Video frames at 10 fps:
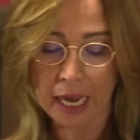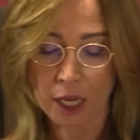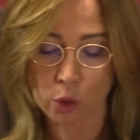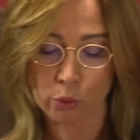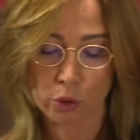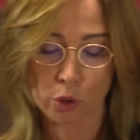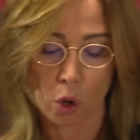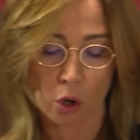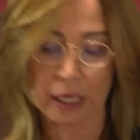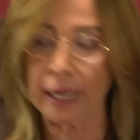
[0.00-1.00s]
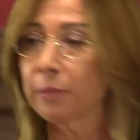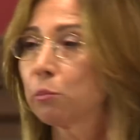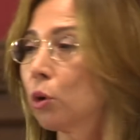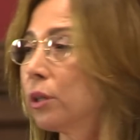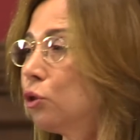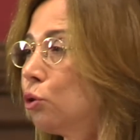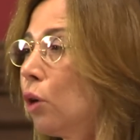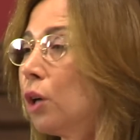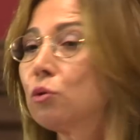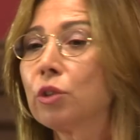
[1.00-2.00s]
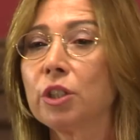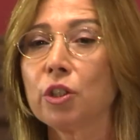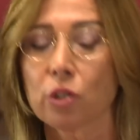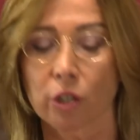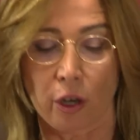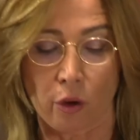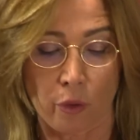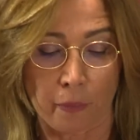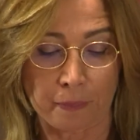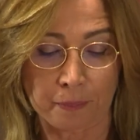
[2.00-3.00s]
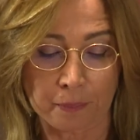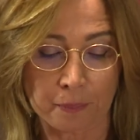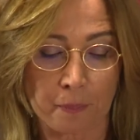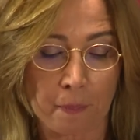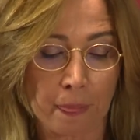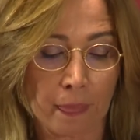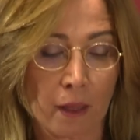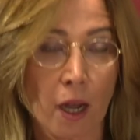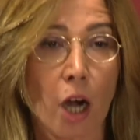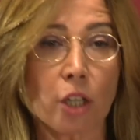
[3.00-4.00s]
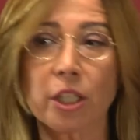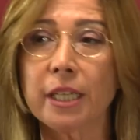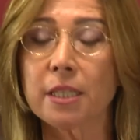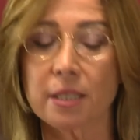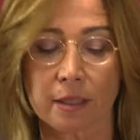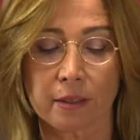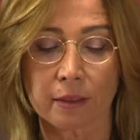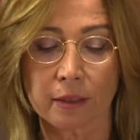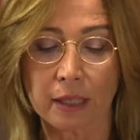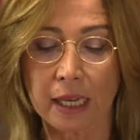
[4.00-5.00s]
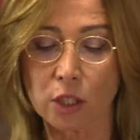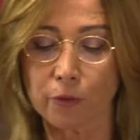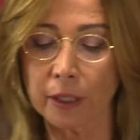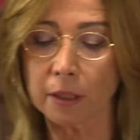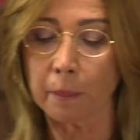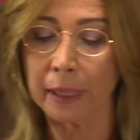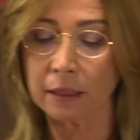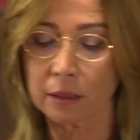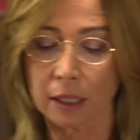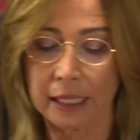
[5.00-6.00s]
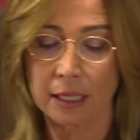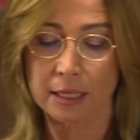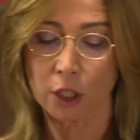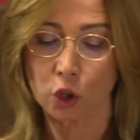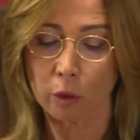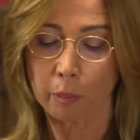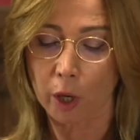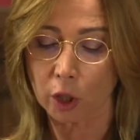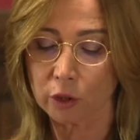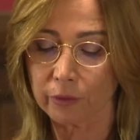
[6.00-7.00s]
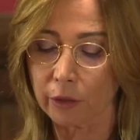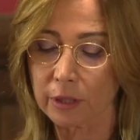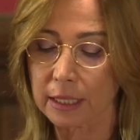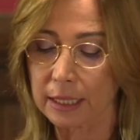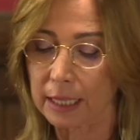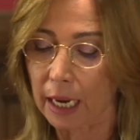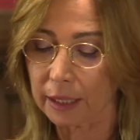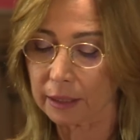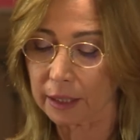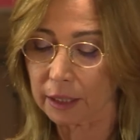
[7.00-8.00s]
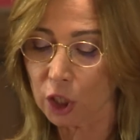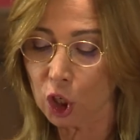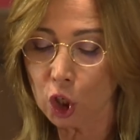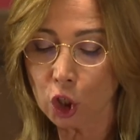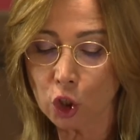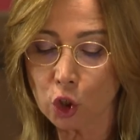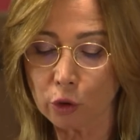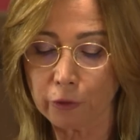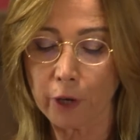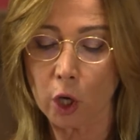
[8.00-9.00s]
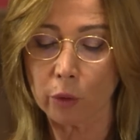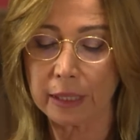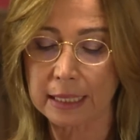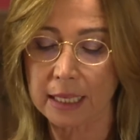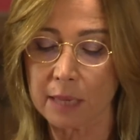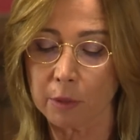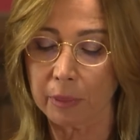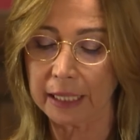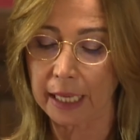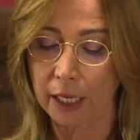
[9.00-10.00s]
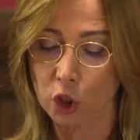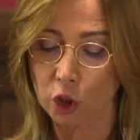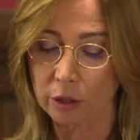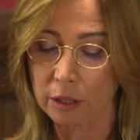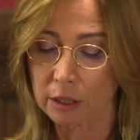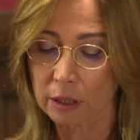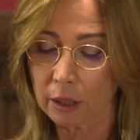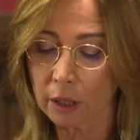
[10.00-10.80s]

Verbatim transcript: as Rousseau claimed more than 200 years ago. Artists, as fundamental and essential part of our society, should follow the same obligations.